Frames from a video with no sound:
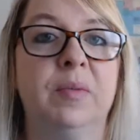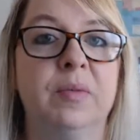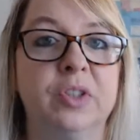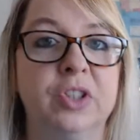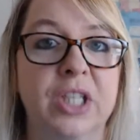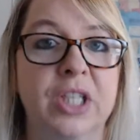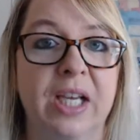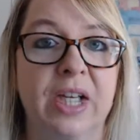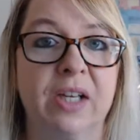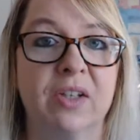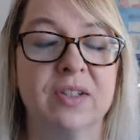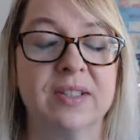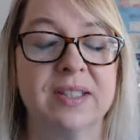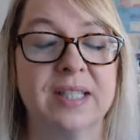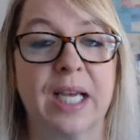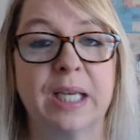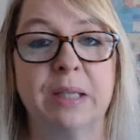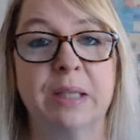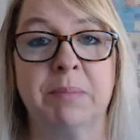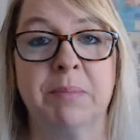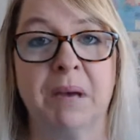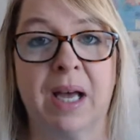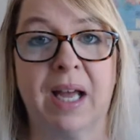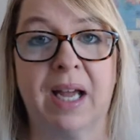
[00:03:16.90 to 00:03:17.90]
channels
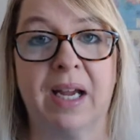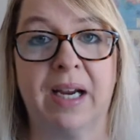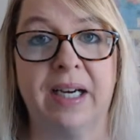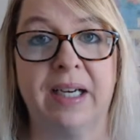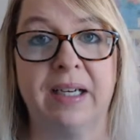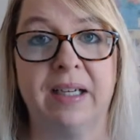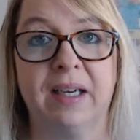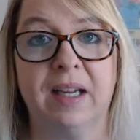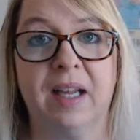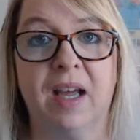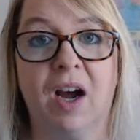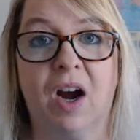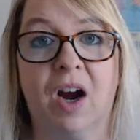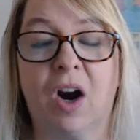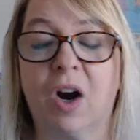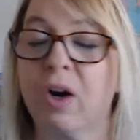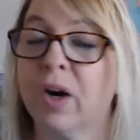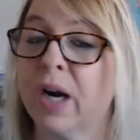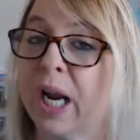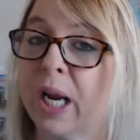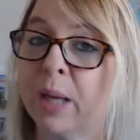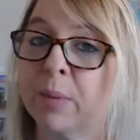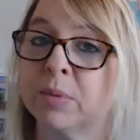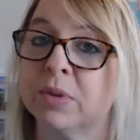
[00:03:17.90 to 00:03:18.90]
like mine
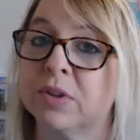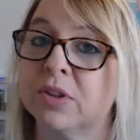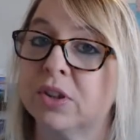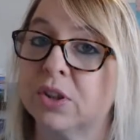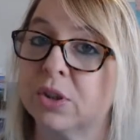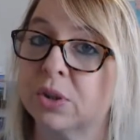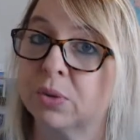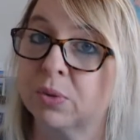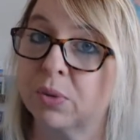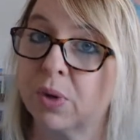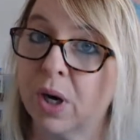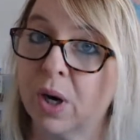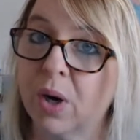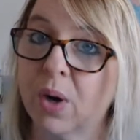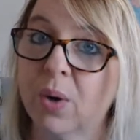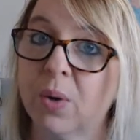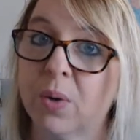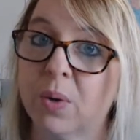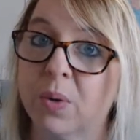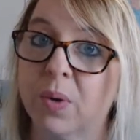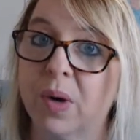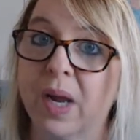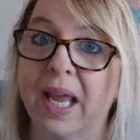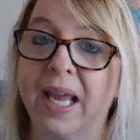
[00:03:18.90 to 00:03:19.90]
are able to
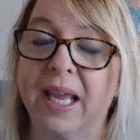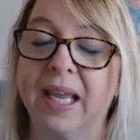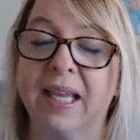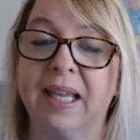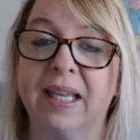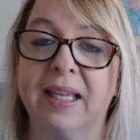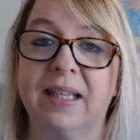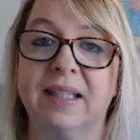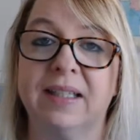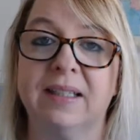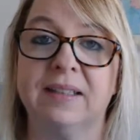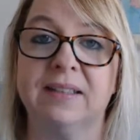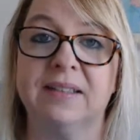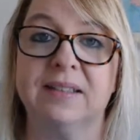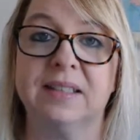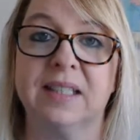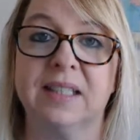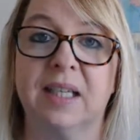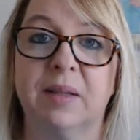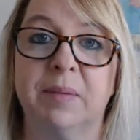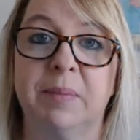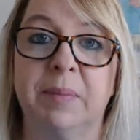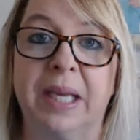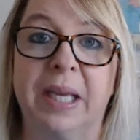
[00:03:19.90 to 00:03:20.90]
grow. And
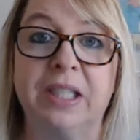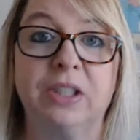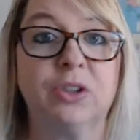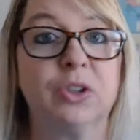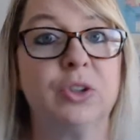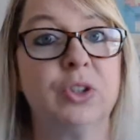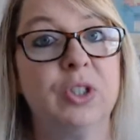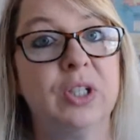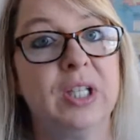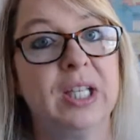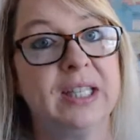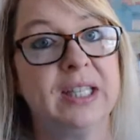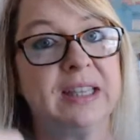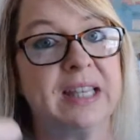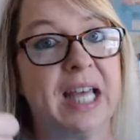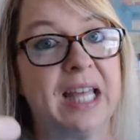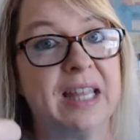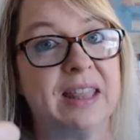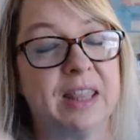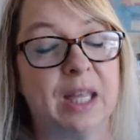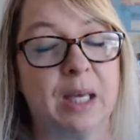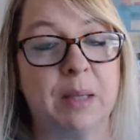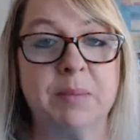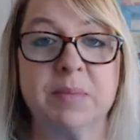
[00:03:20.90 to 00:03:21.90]
make sure you hit
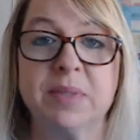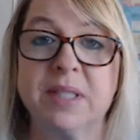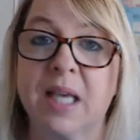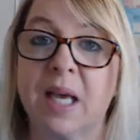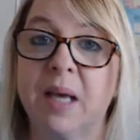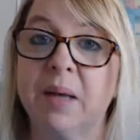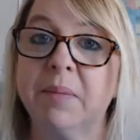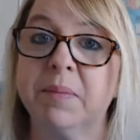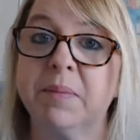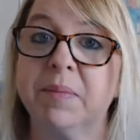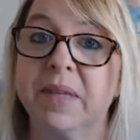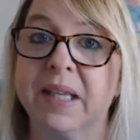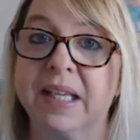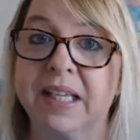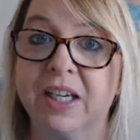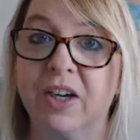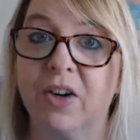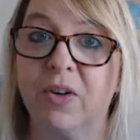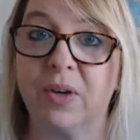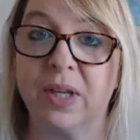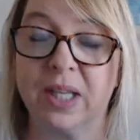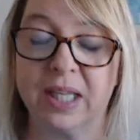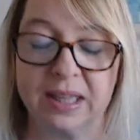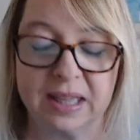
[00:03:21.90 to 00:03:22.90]
that thumbs up,
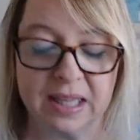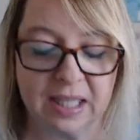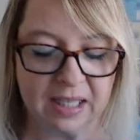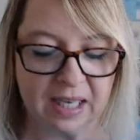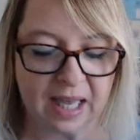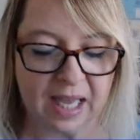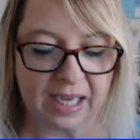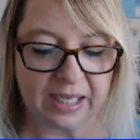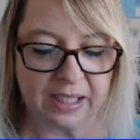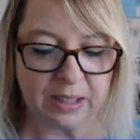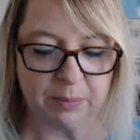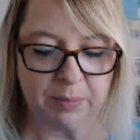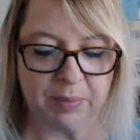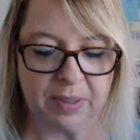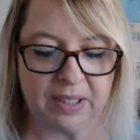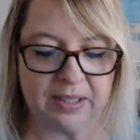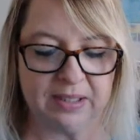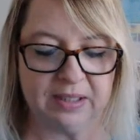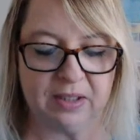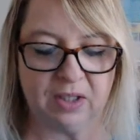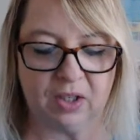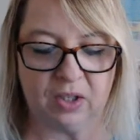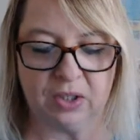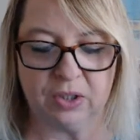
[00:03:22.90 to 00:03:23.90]
hit the like
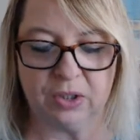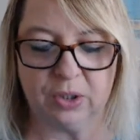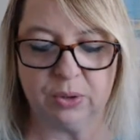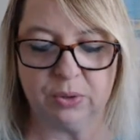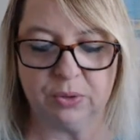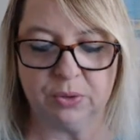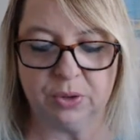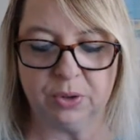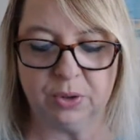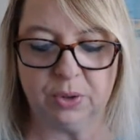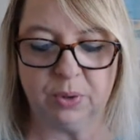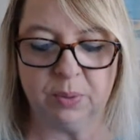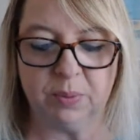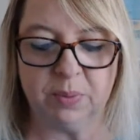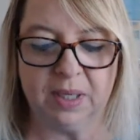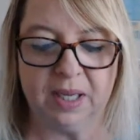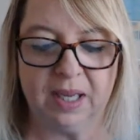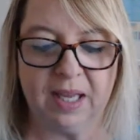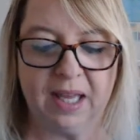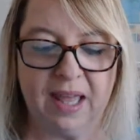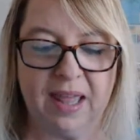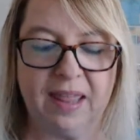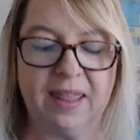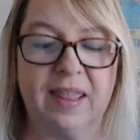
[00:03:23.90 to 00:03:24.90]
button on YouTube
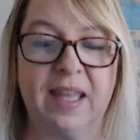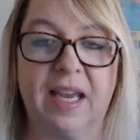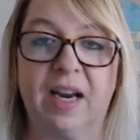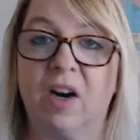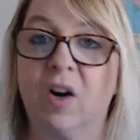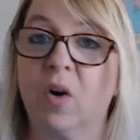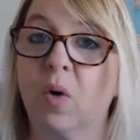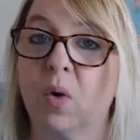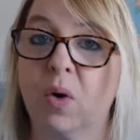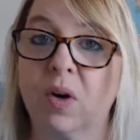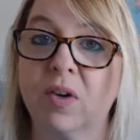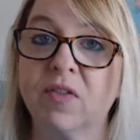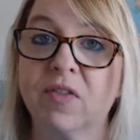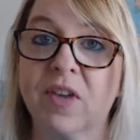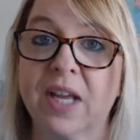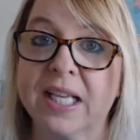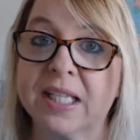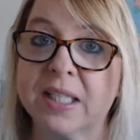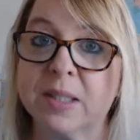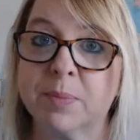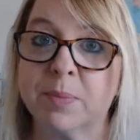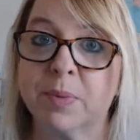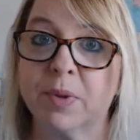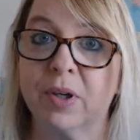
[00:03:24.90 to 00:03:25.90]
there or
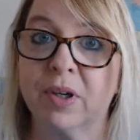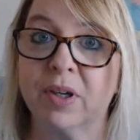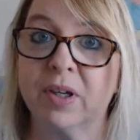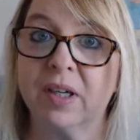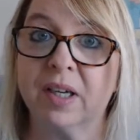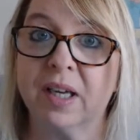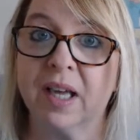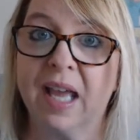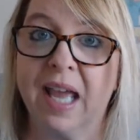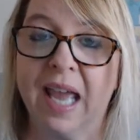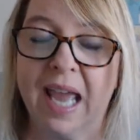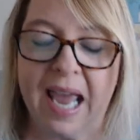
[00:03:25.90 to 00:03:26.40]
Facebook.